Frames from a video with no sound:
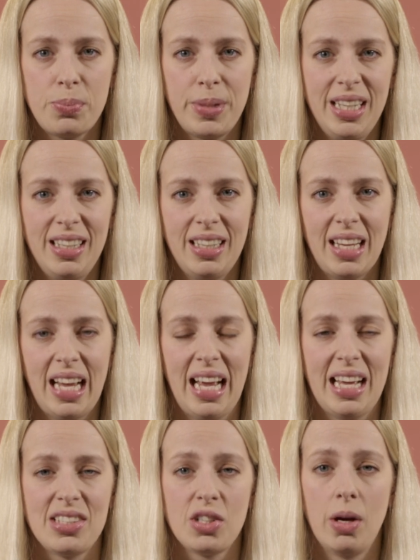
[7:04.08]
be
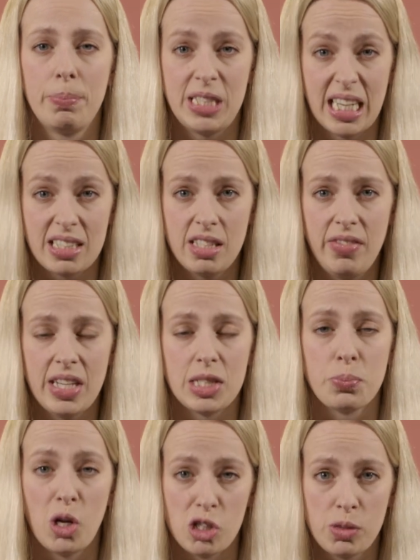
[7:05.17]
as objective as
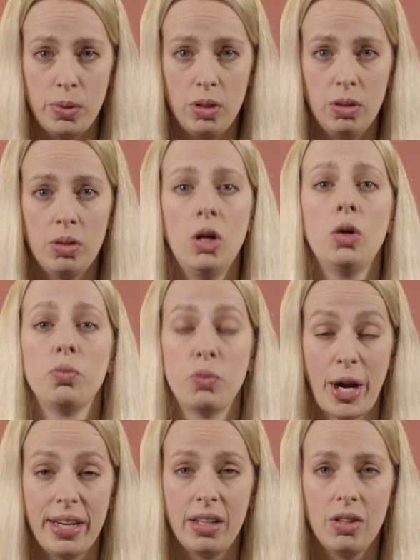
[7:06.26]
possible
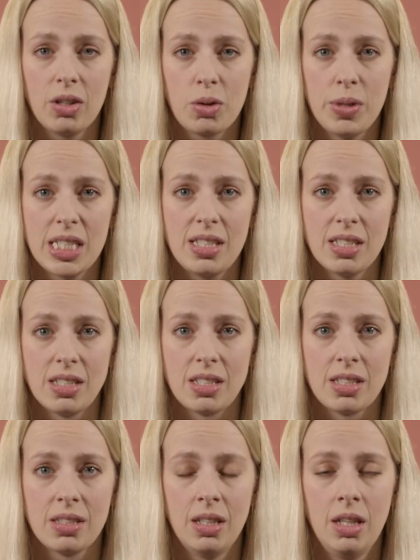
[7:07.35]
writing your
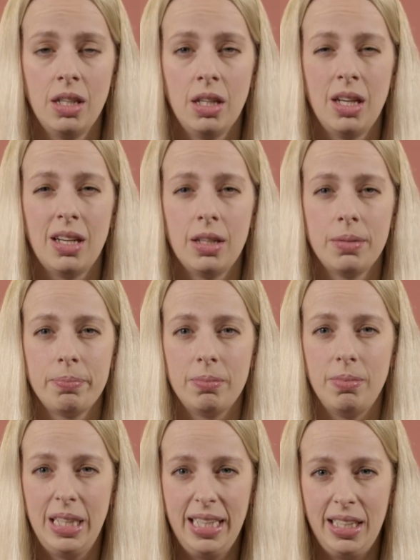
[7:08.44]
questions.
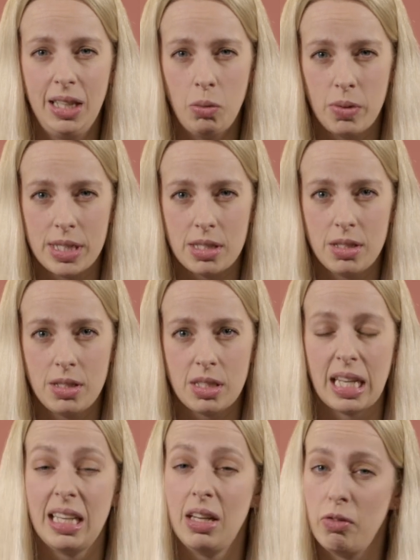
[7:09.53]
Leading questions
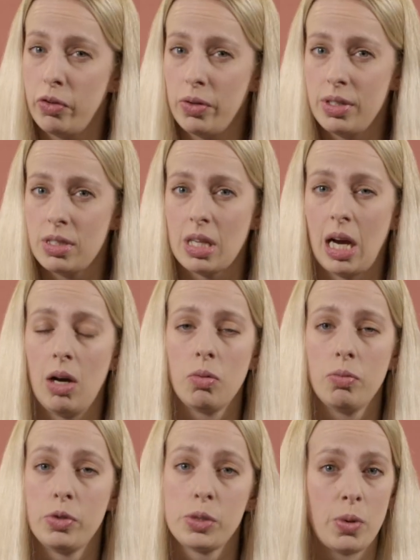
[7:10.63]
can influence how
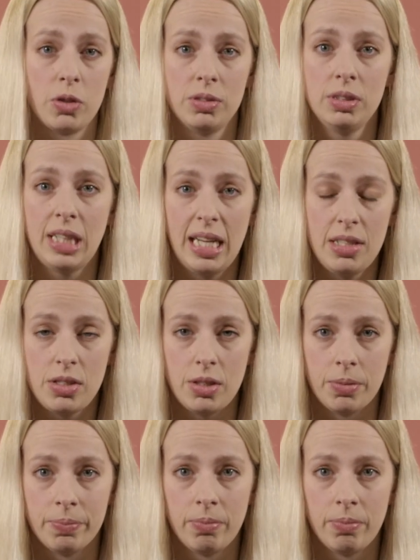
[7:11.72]
respondents answer.